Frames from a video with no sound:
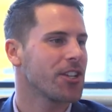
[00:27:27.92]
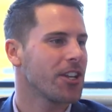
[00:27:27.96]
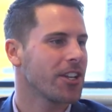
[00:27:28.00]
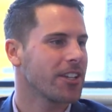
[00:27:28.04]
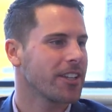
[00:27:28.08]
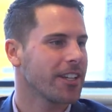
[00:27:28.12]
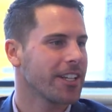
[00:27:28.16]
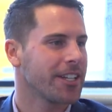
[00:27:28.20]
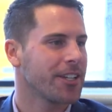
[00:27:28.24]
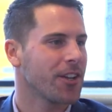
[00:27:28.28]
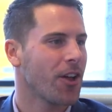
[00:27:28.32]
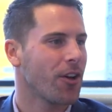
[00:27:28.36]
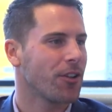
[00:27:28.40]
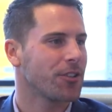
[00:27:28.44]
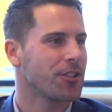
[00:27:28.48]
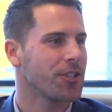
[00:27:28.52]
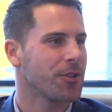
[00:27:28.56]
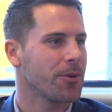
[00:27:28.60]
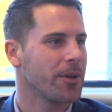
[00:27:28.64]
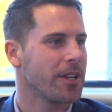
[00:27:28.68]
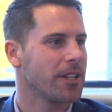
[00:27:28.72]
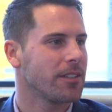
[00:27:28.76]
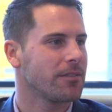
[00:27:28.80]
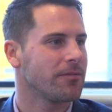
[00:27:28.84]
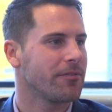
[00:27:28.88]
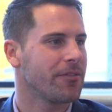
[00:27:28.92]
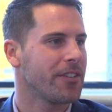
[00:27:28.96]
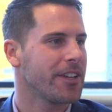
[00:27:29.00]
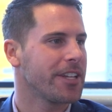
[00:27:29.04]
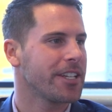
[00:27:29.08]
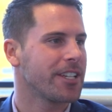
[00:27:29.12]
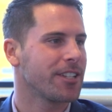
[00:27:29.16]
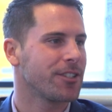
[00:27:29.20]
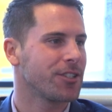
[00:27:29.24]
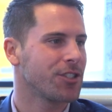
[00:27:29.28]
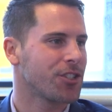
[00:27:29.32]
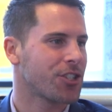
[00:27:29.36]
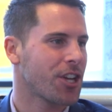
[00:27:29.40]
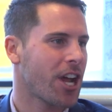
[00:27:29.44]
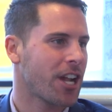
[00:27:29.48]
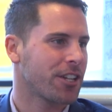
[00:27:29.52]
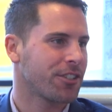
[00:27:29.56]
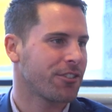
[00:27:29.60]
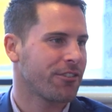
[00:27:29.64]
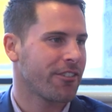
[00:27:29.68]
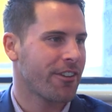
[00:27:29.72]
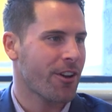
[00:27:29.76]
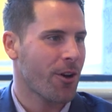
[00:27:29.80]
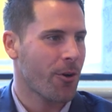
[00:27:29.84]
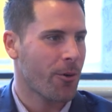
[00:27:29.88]
I'm certainly not doing vegan
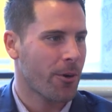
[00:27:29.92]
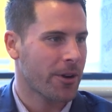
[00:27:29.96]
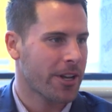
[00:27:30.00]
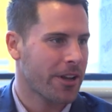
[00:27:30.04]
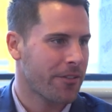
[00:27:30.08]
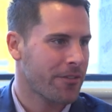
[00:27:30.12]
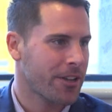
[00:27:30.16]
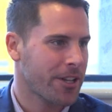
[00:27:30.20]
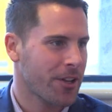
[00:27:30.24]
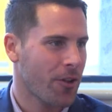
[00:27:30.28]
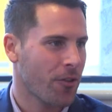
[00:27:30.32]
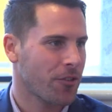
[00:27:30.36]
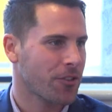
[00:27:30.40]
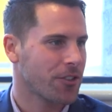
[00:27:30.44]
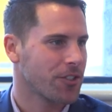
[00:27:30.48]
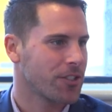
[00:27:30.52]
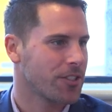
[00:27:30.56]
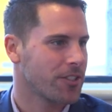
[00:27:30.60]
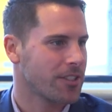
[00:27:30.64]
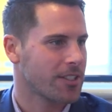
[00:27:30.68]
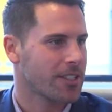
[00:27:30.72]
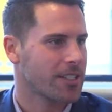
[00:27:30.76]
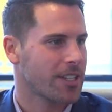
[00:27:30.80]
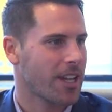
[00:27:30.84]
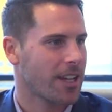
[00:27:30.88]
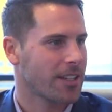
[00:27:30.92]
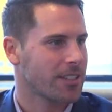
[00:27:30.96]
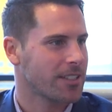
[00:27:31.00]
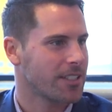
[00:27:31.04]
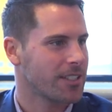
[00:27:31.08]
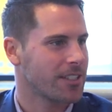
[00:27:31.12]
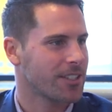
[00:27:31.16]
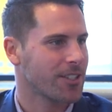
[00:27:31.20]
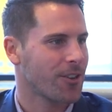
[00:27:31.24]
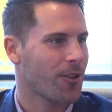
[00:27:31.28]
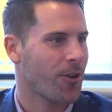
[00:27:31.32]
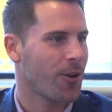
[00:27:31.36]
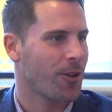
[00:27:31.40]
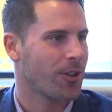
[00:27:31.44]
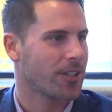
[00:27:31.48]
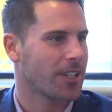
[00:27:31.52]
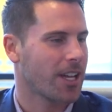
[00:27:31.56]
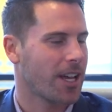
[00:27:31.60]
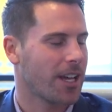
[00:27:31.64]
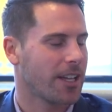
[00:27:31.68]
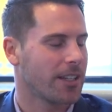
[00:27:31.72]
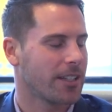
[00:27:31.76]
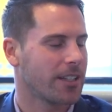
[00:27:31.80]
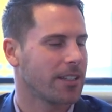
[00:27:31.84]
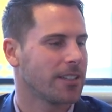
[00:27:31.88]
January or whatever nonsense that is. No, I've
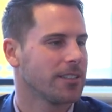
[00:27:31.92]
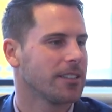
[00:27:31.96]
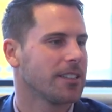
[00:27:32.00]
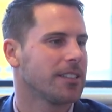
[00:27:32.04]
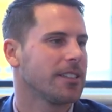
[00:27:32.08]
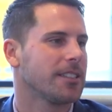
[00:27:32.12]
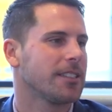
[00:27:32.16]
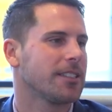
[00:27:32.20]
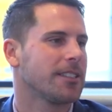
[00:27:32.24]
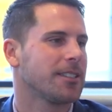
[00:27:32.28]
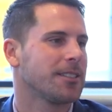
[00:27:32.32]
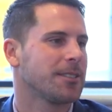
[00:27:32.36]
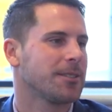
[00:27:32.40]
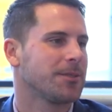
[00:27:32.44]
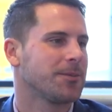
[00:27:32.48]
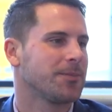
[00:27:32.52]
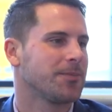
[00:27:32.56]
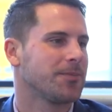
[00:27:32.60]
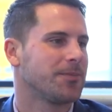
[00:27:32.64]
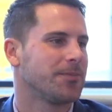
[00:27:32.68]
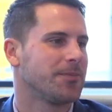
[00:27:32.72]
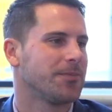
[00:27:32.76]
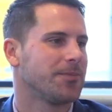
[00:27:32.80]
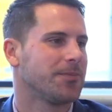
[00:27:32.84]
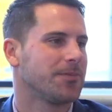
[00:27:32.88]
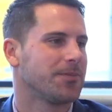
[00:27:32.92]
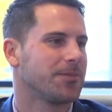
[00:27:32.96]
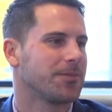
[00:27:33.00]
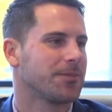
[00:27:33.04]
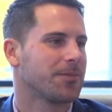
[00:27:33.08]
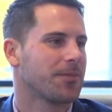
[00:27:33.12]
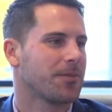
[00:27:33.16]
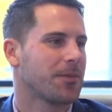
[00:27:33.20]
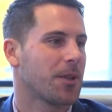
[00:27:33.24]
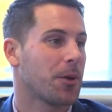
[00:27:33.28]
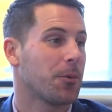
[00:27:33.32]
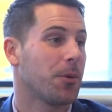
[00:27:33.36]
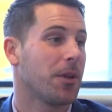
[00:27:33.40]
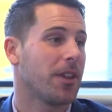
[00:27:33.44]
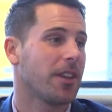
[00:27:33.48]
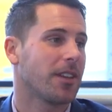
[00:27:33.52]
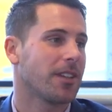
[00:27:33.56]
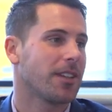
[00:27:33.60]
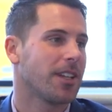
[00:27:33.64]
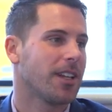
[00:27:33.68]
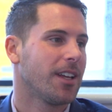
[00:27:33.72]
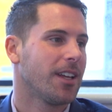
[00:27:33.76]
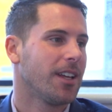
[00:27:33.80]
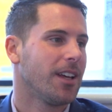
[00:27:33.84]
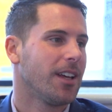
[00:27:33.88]
been doing dry January and it's coming to an
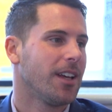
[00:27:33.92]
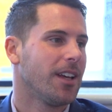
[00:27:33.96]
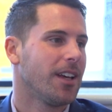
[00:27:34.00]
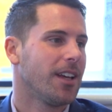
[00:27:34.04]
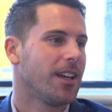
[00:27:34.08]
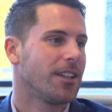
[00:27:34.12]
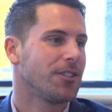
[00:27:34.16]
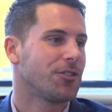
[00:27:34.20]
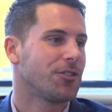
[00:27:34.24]
end soon.